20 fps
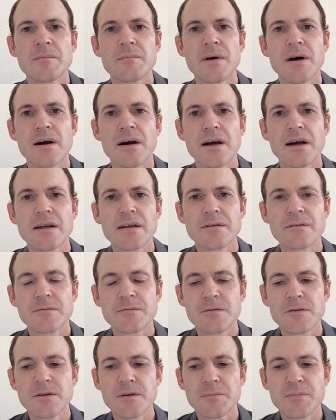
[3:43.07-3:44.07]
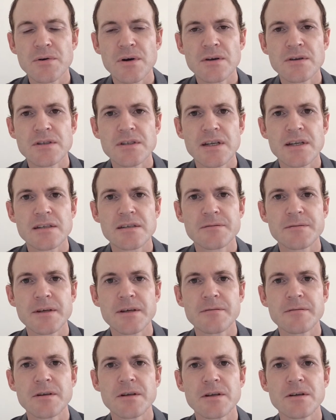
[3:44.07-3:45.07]
But through the process of
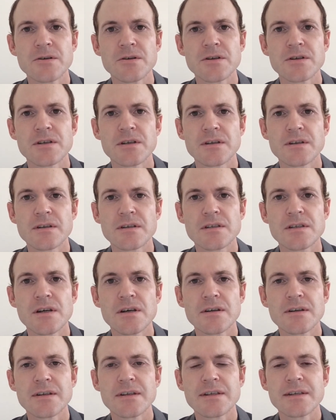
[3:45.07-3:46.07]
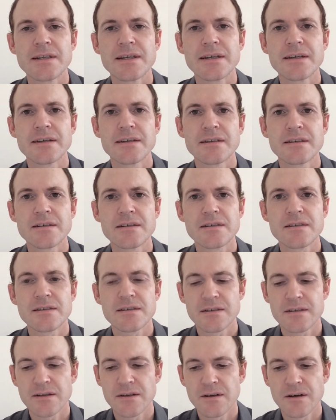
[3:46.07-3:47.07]
evolution, certain deers
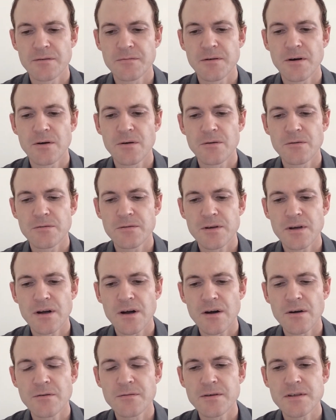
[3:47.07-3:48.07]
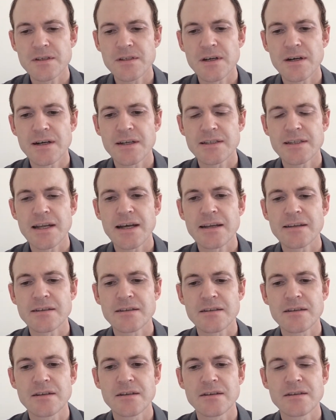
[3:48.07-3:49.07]
evolved oversized
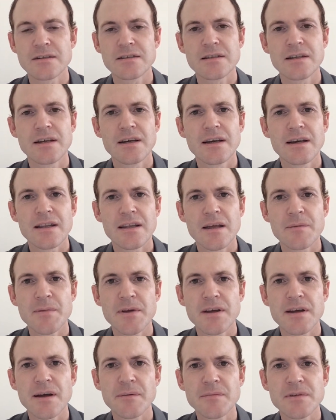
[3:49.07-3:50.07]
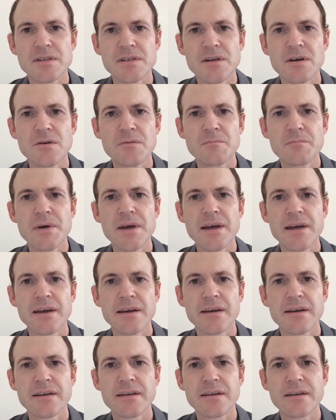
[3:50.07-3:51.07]
antlers. They became so
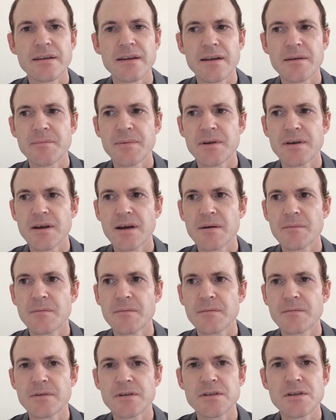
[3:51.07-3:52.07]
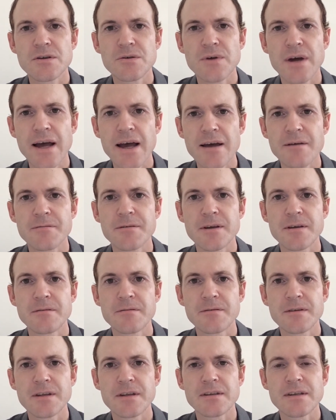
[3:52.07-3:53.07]
big that it became too heavy
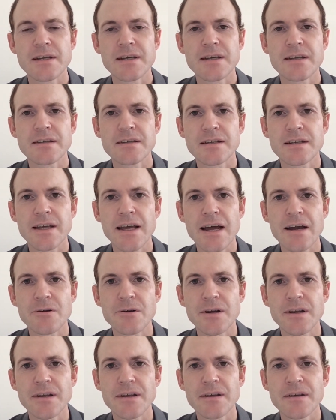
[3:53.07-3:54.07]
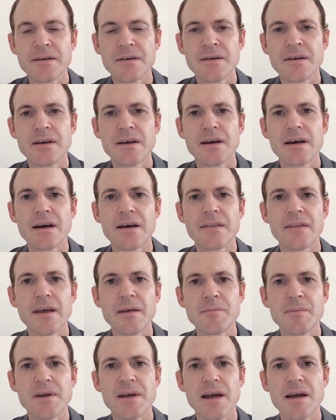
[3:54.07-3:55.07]
for the deer to carry, and they
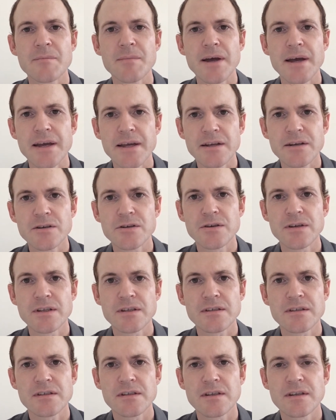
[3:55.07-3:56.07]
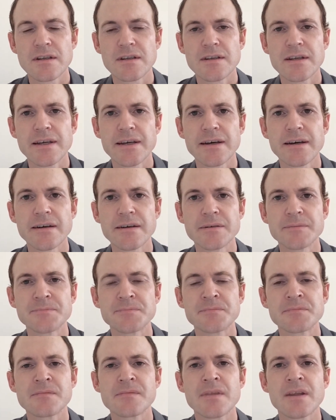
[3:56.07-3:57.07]
became a hindrance to the deer.
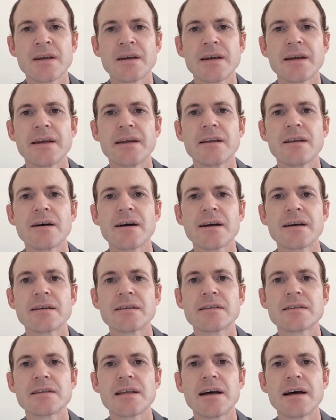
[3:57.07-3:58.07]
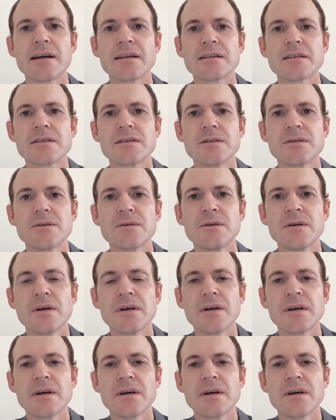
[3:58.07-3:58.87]
He likens that to